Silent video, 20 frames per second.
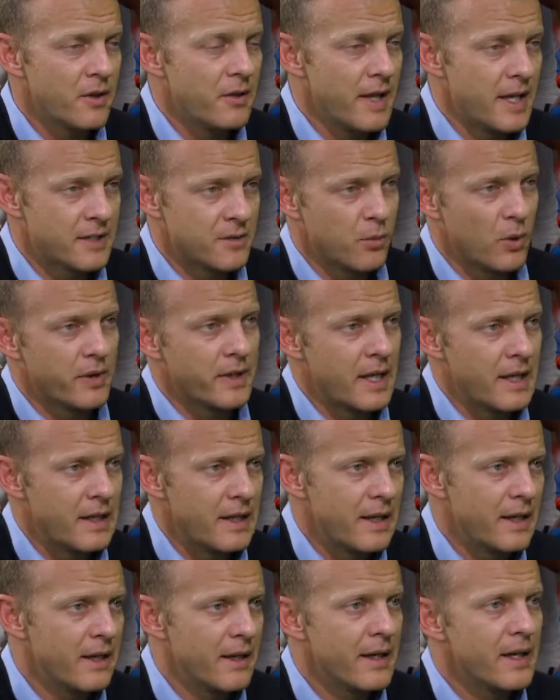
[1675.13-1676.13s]
and that's what they
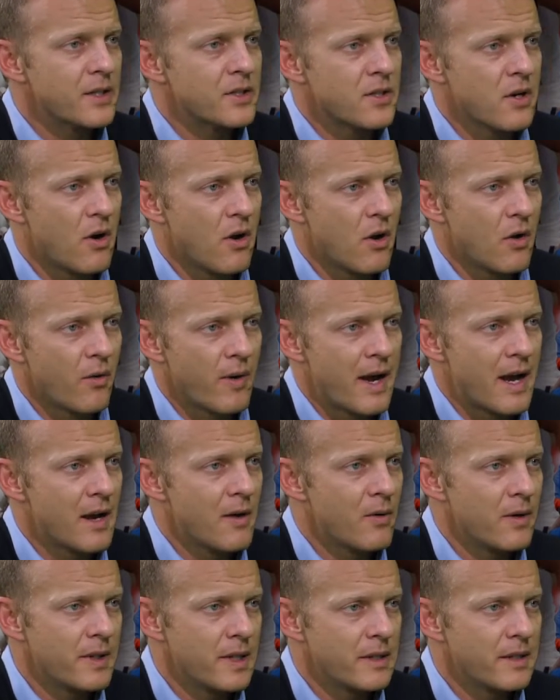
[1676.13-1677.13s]
did against
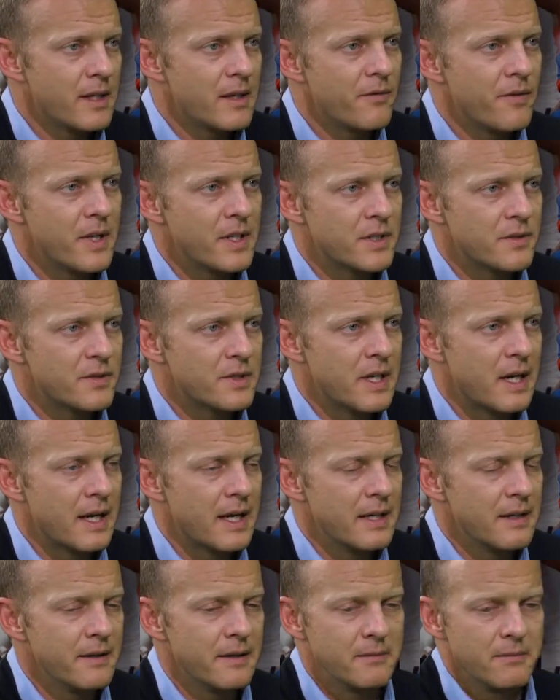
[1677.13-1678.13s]
Colorado on the defensive
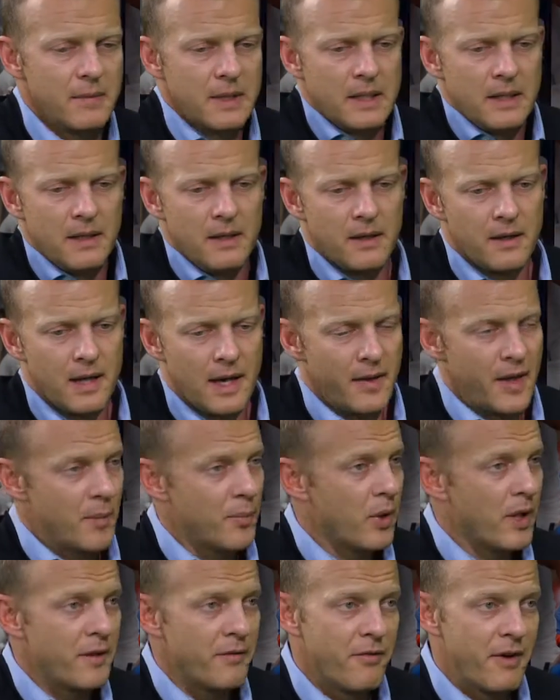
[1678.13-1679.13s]
side, and and they
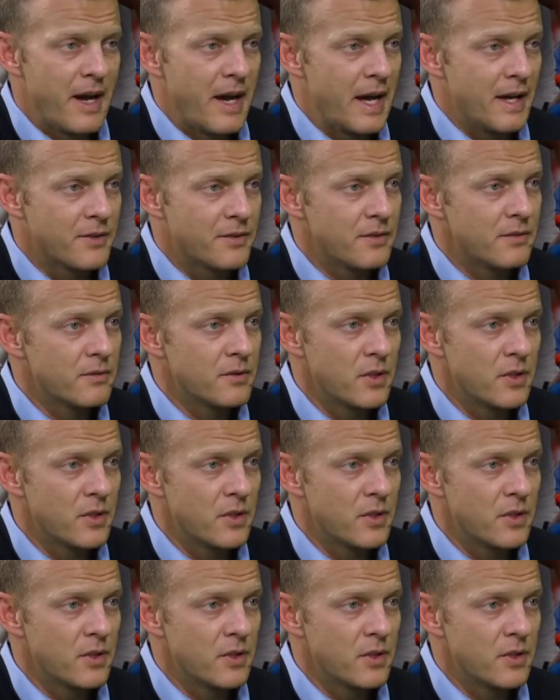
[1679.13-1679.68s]
played fast.